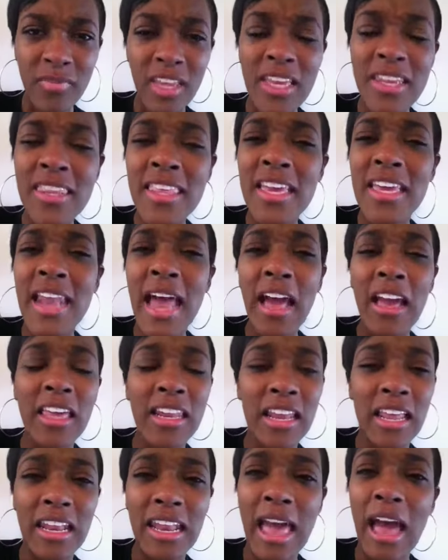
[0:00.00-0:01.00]
And then I
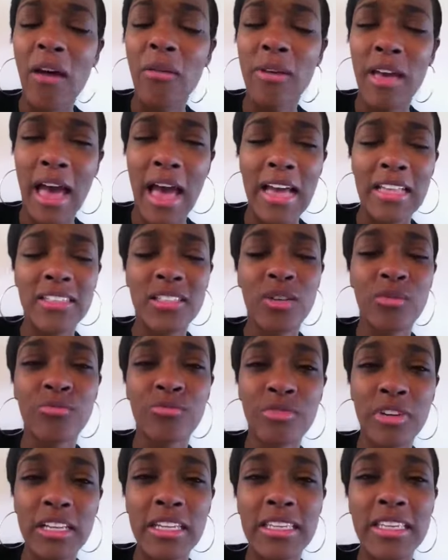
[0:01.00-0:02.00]
can allow God to
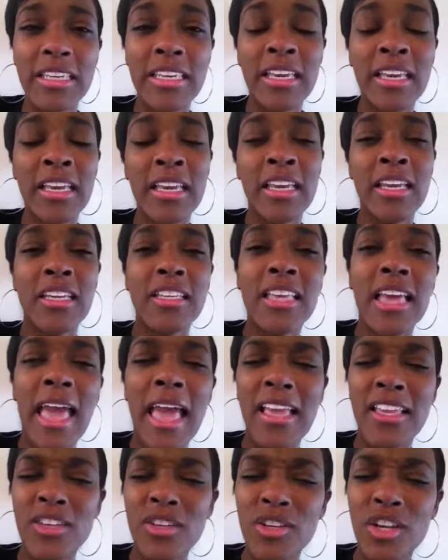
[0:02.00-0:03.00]
really,
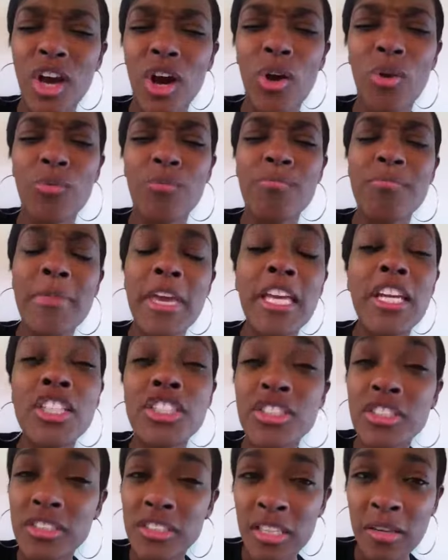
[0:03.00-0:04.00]

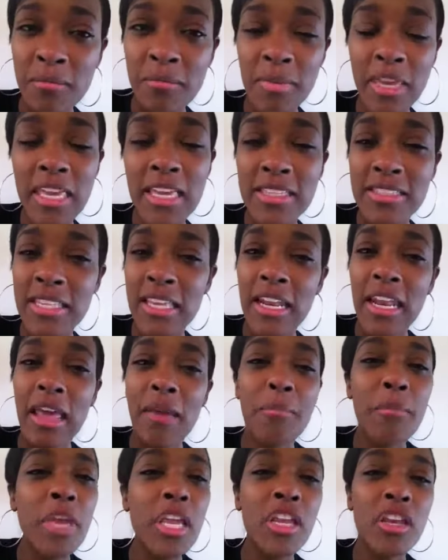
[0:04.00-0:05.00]
minister to me, to
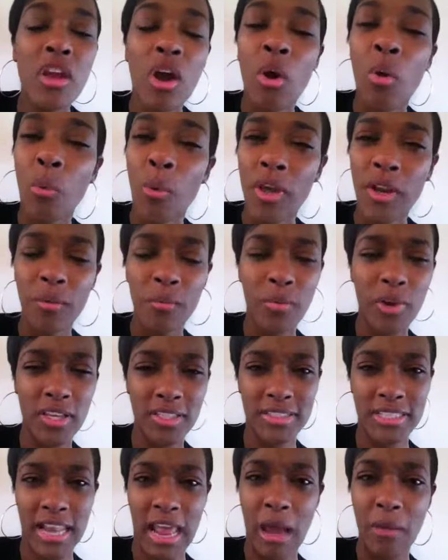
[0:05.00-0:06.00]
let me know what it
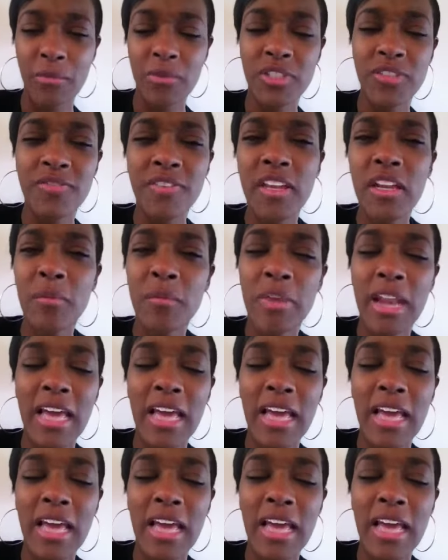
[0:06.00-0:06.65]
was that I was feeling.